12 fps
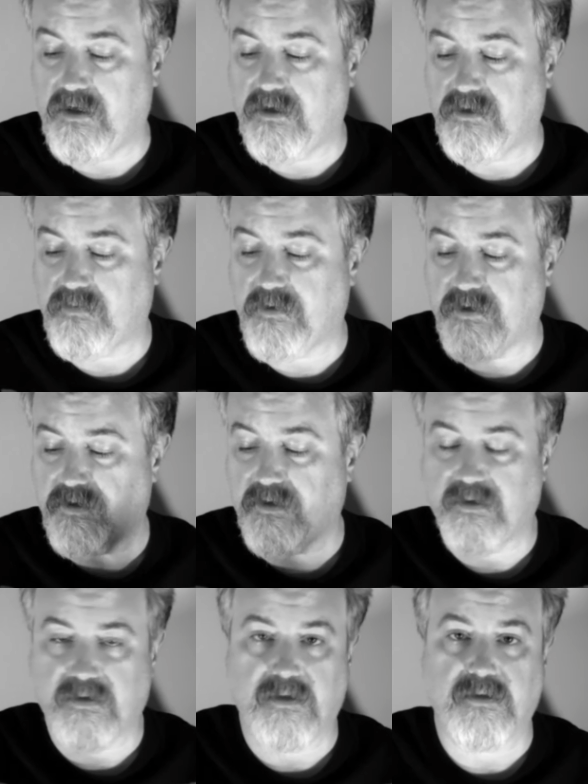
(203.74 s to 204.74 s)

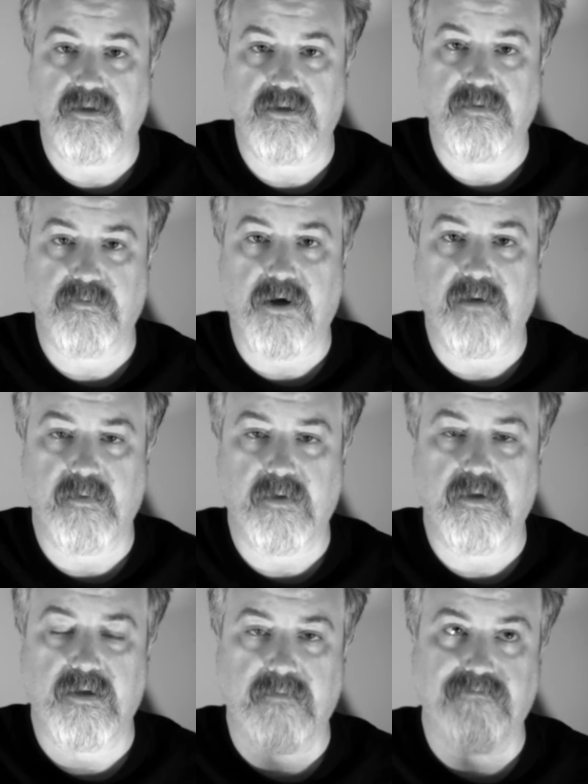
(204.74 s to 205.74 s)
especially since it's
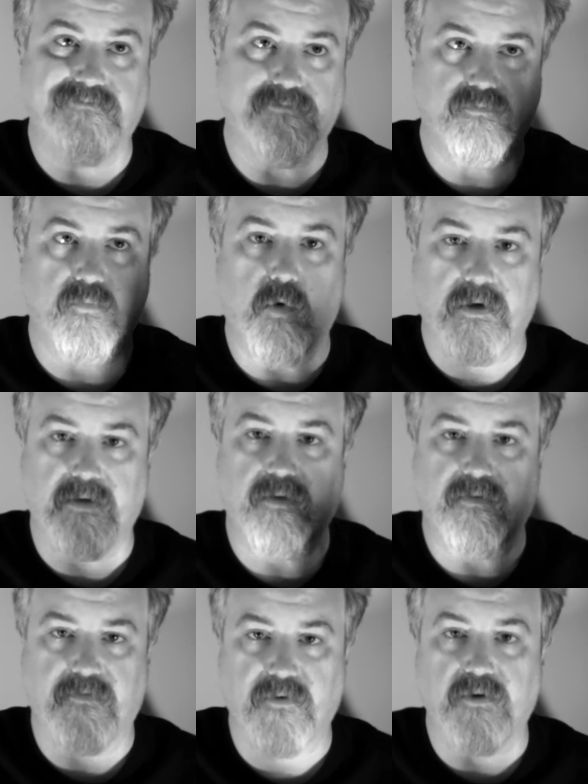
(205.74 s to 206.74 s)
probably one of
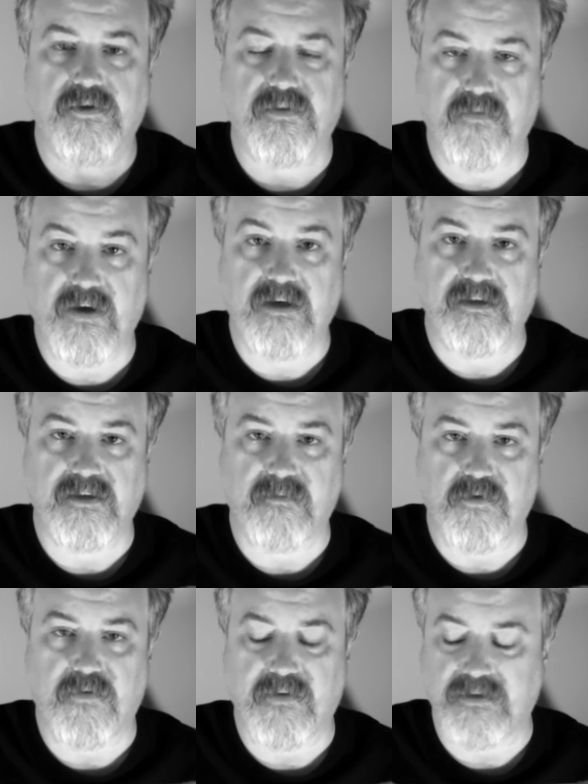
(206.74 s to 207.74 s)
the first fantasy
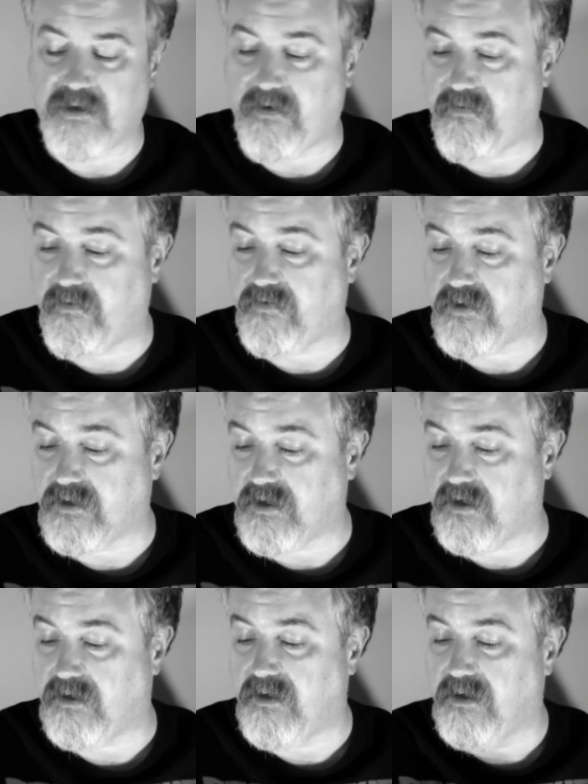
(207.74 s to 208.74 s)
movies I've ever
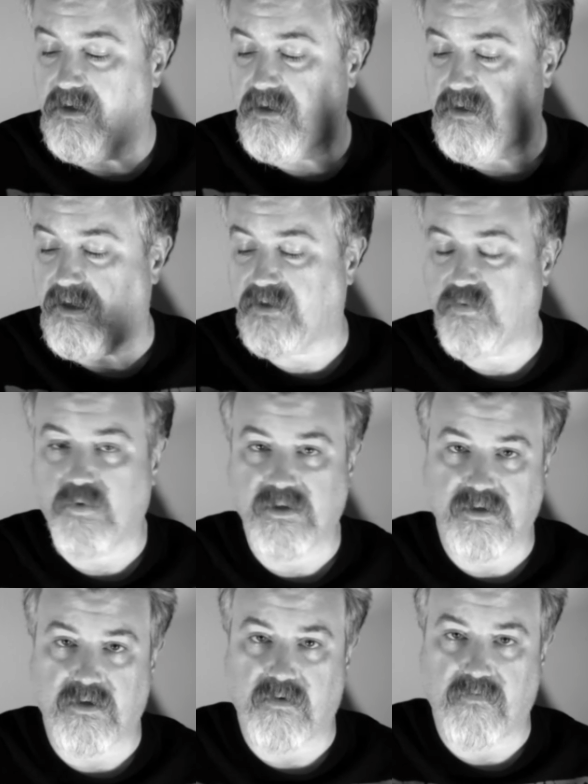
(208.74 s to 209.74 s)
seen. And that's
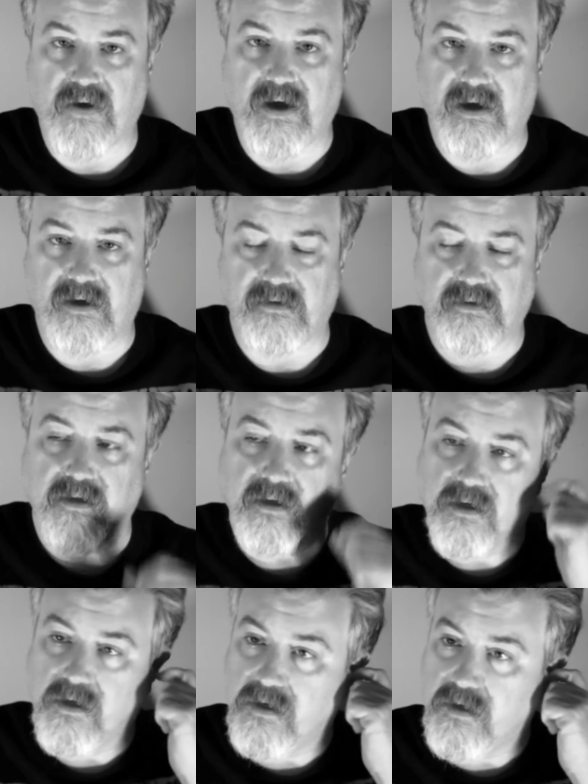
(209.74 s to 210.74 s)
Wizard of Oz.
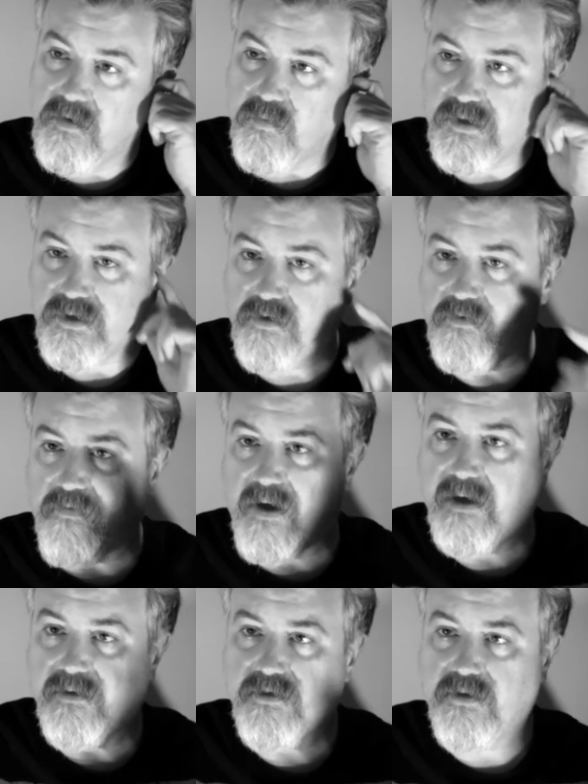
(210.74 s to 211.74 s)
Wizard of
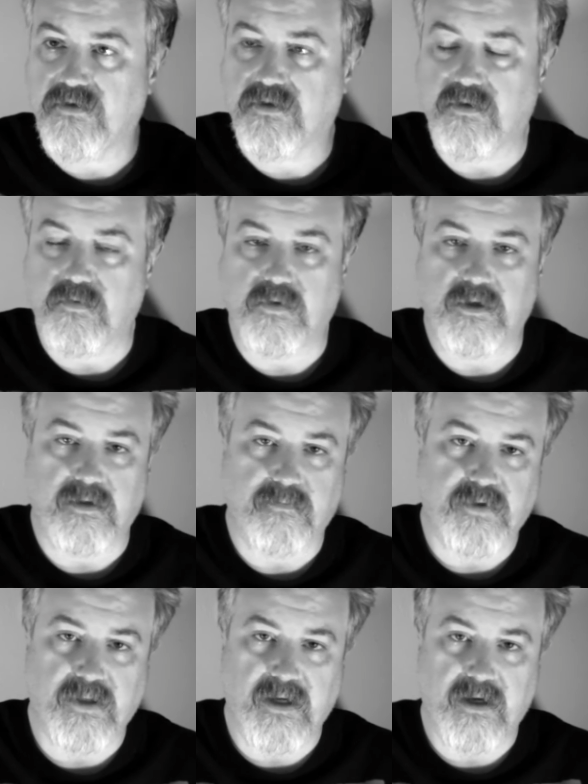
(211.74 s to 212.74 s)
Oz used to
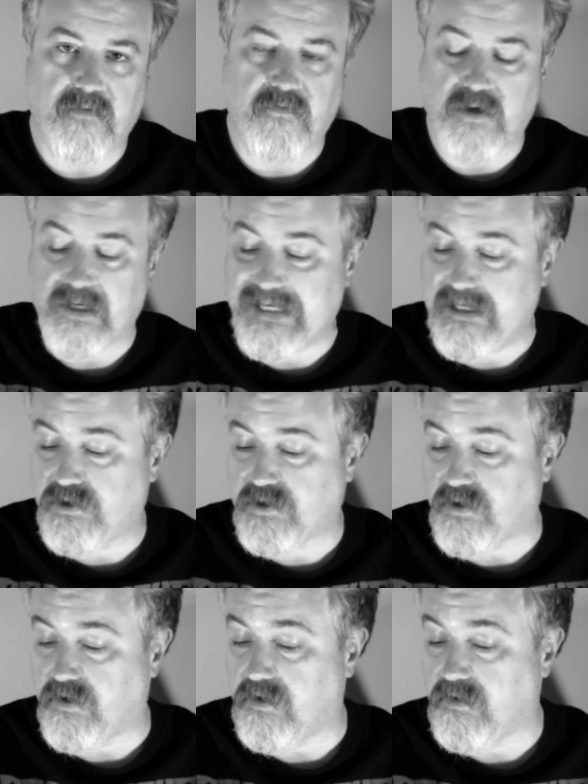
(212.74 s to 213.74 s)
play every
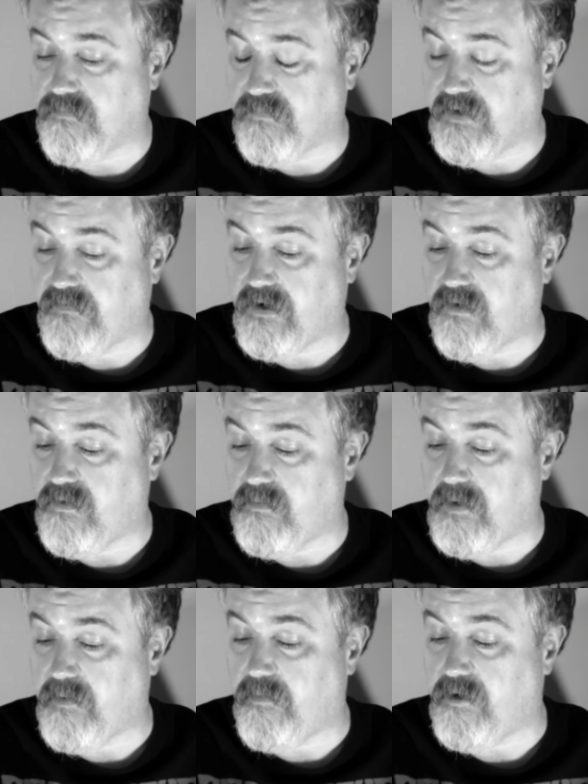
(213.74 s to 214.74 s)
Easter, if I
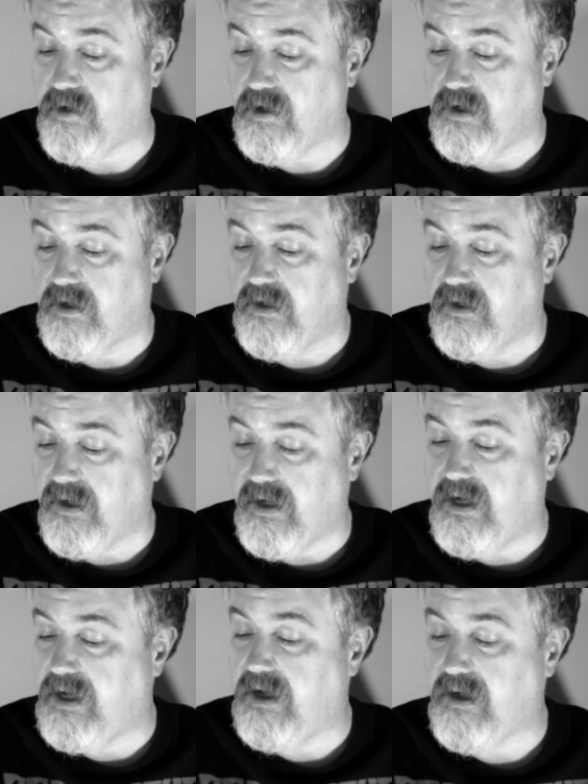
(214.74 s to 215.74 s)
remember.
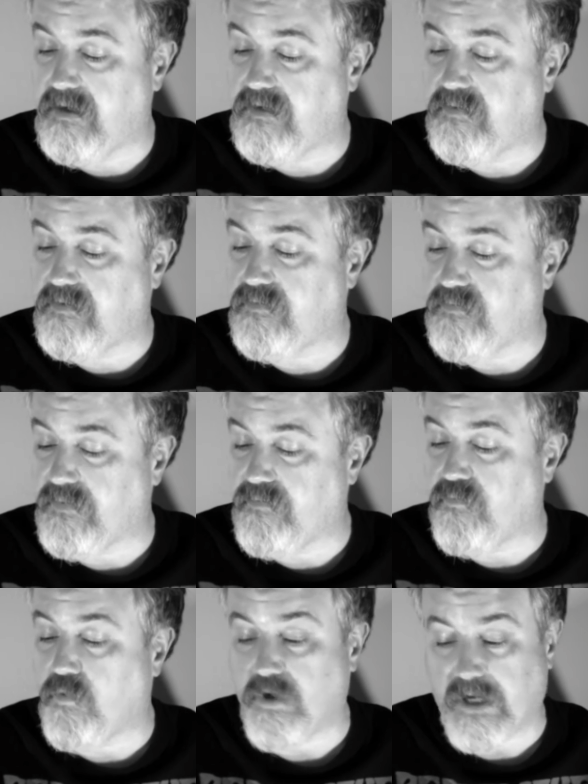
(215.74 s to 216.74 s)
And
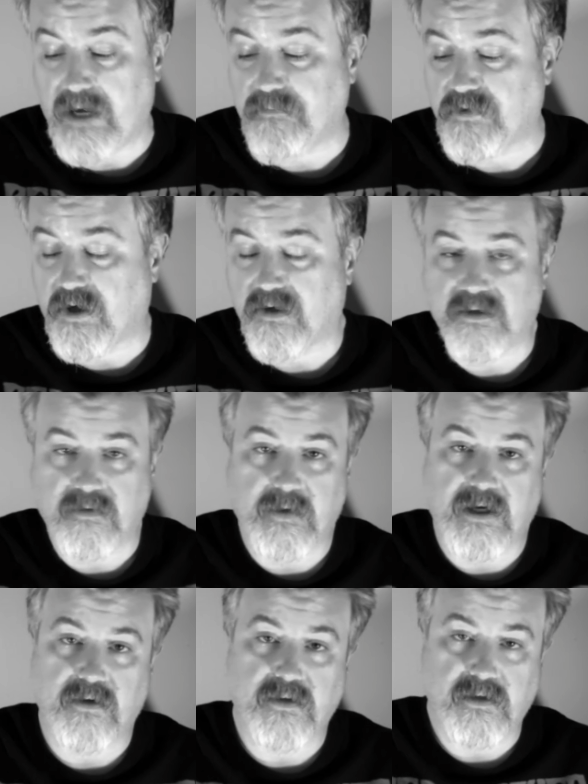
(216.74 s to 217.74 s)
what I'm talking
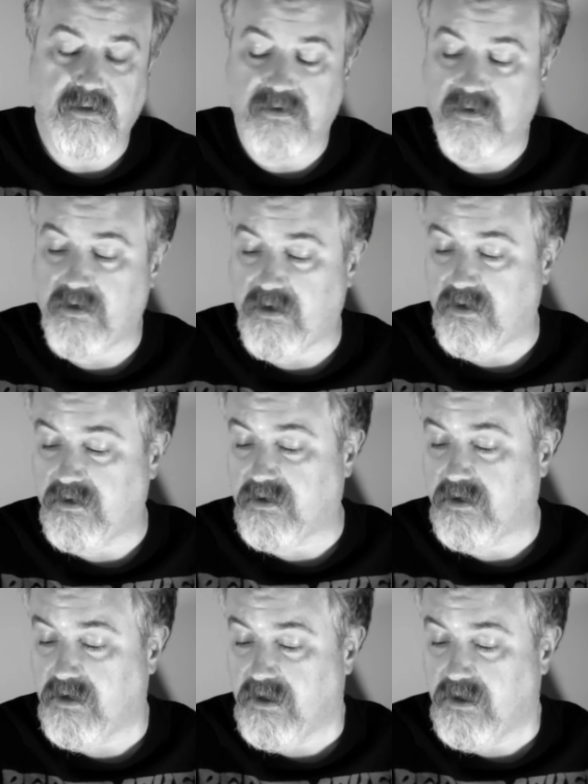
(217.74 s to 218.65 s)
about is these